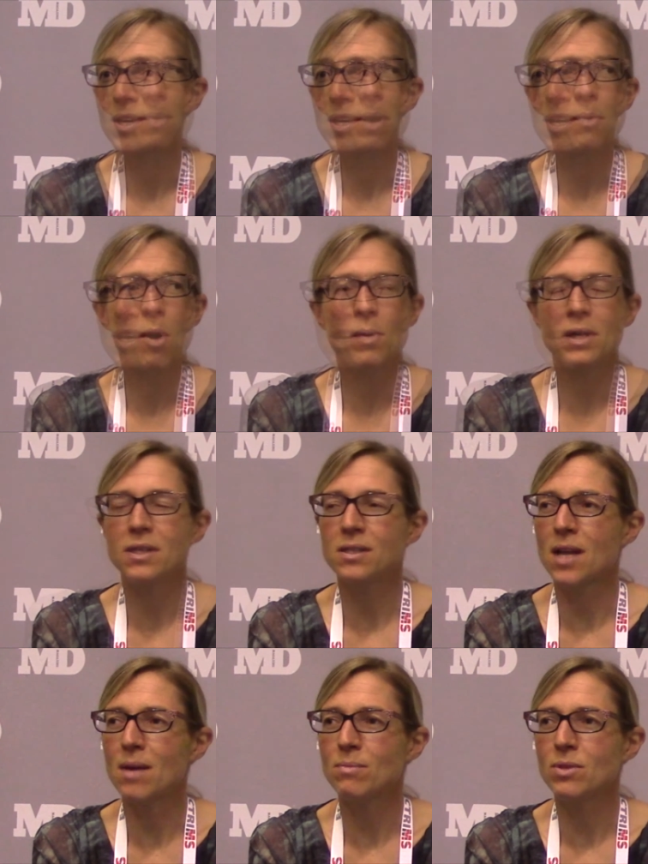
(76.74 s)
It probably
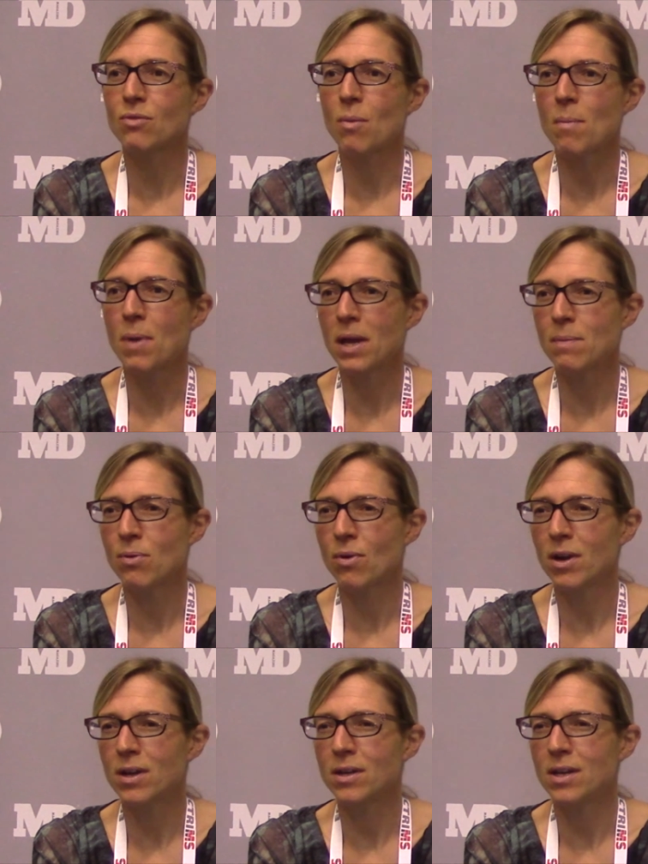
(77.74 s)
stems from a
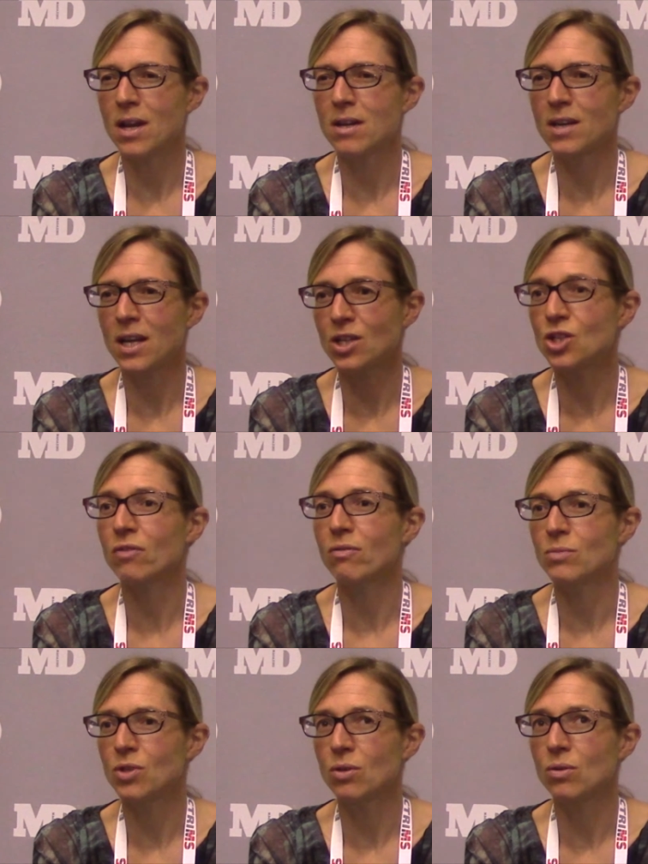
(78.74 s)
paper in Nature
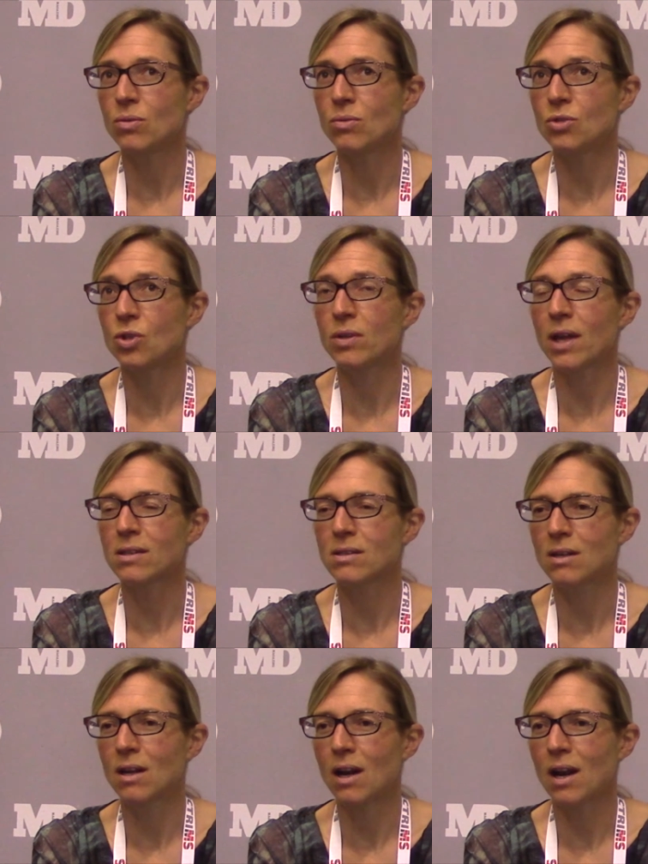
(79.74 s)
from
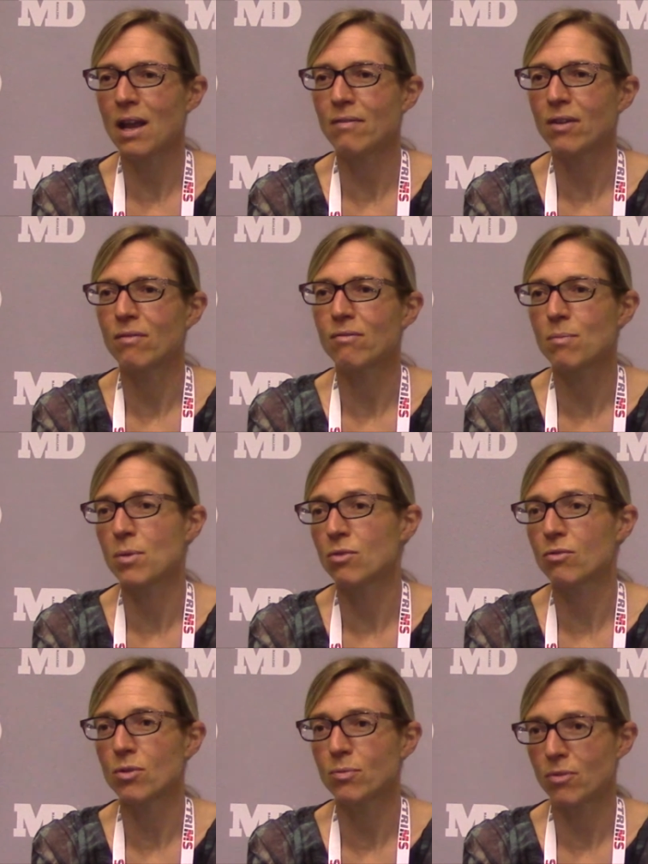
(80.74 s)
2011 from a
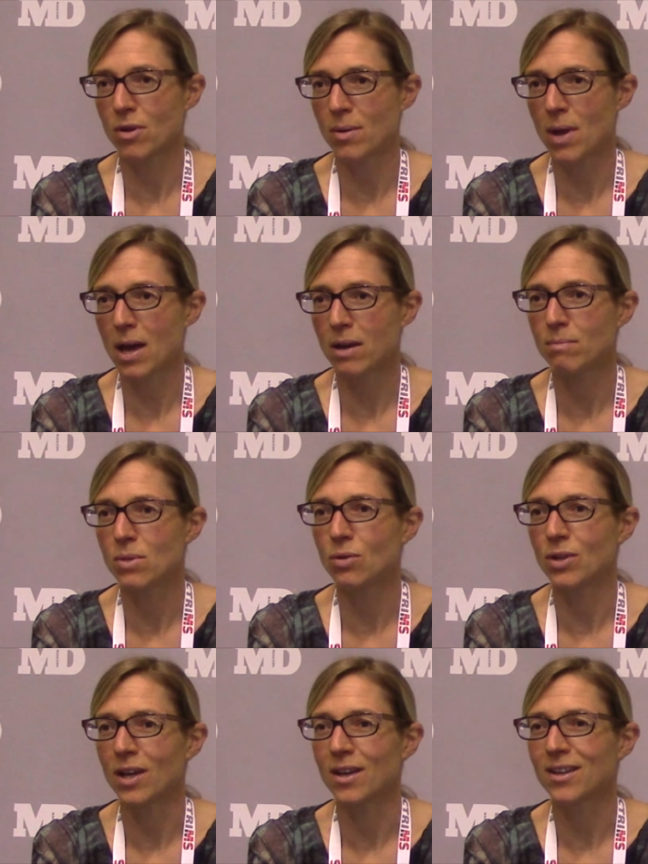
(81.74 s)
group out of
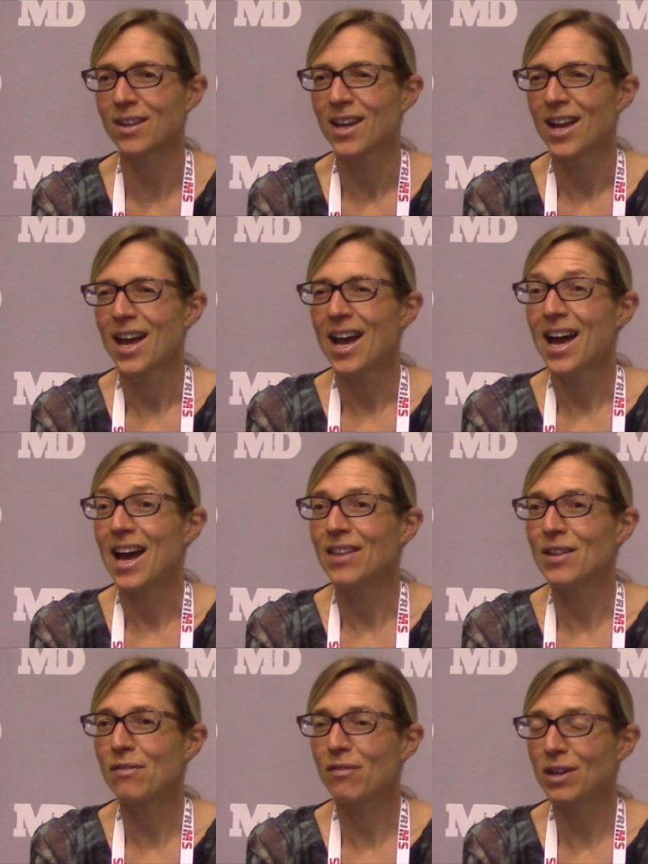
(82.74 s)
Munich,
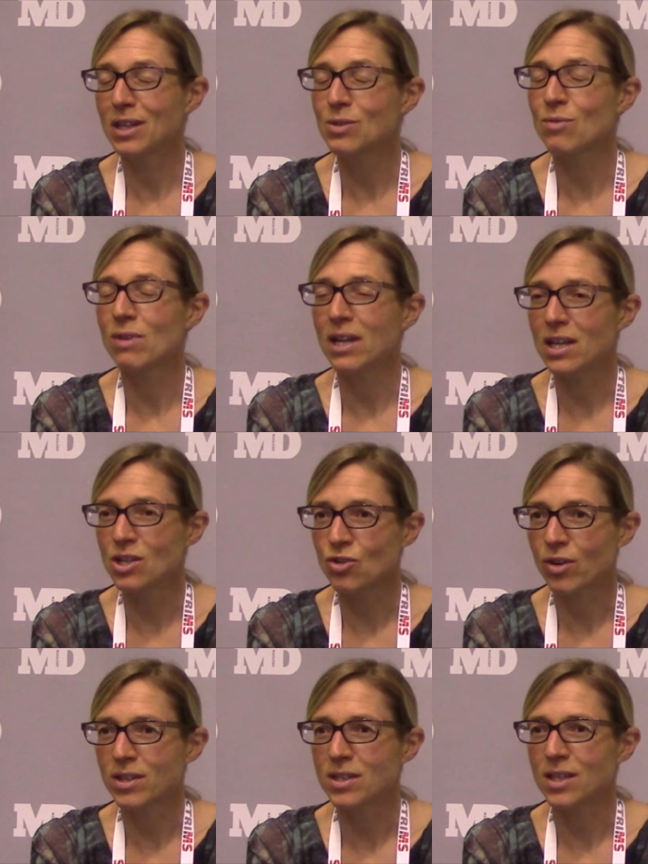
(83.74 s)
and their findings are really
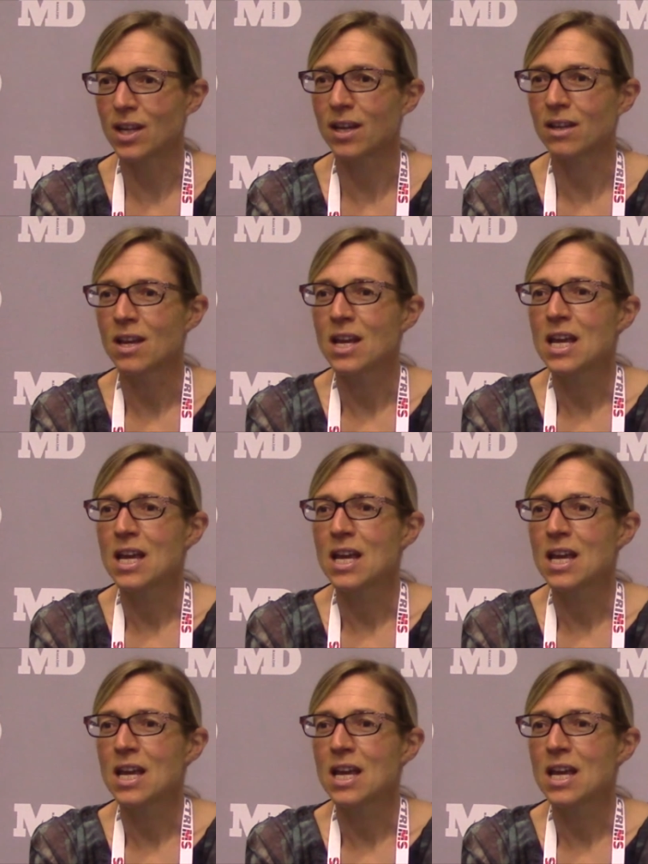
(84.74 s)
interesting.